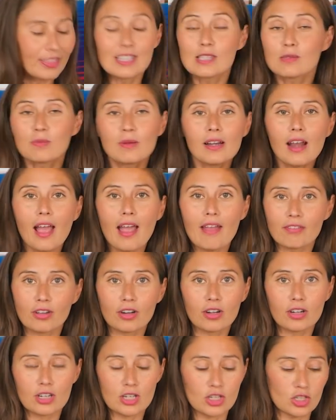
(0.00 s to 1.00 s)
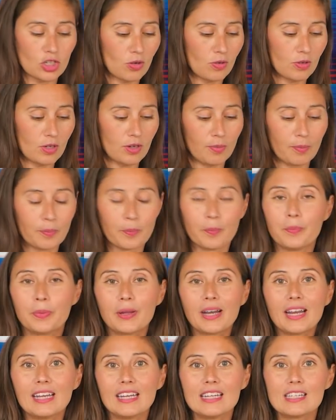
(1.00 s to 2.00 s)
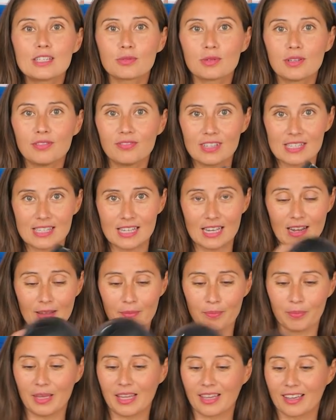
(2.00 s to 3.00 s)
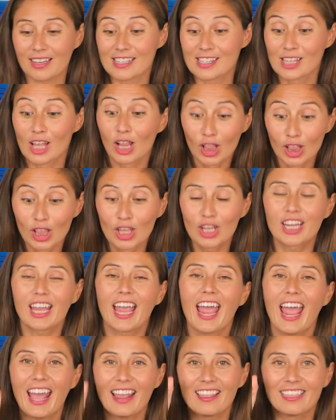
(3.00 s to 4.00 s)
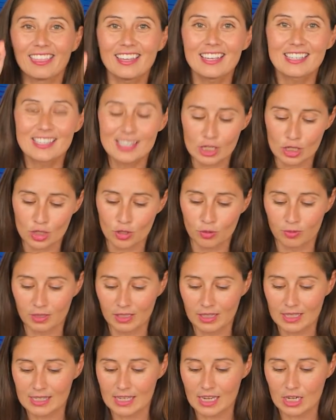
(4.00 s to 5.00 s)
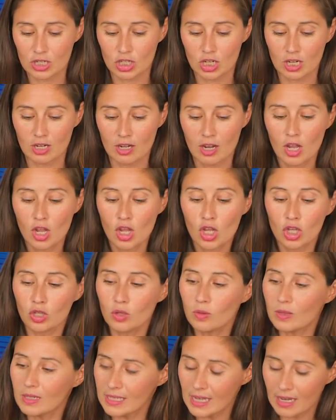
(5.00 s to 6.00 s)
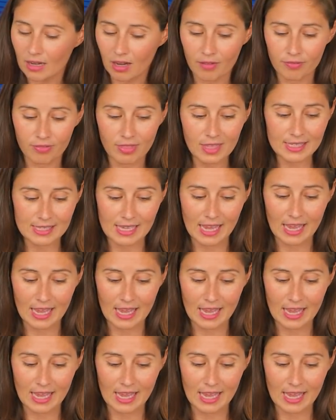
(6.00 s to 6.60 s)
This one I've already shown you, but I need to revisit it because look at this new realization. You can take off this